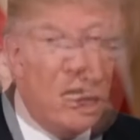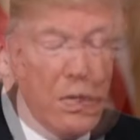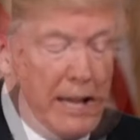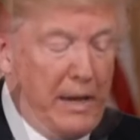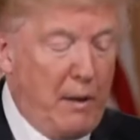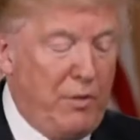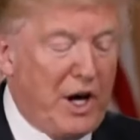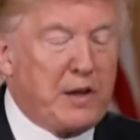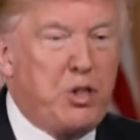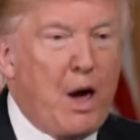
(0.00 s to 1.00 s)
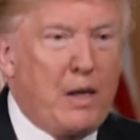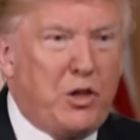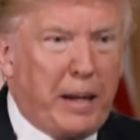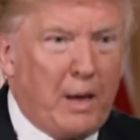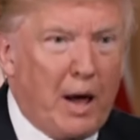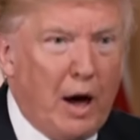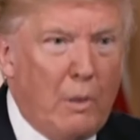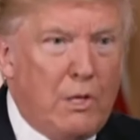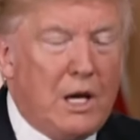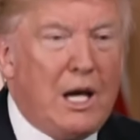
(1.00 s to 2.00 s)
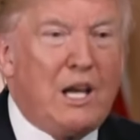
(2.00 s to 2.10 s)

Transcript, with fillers: Speaking of franchising, um,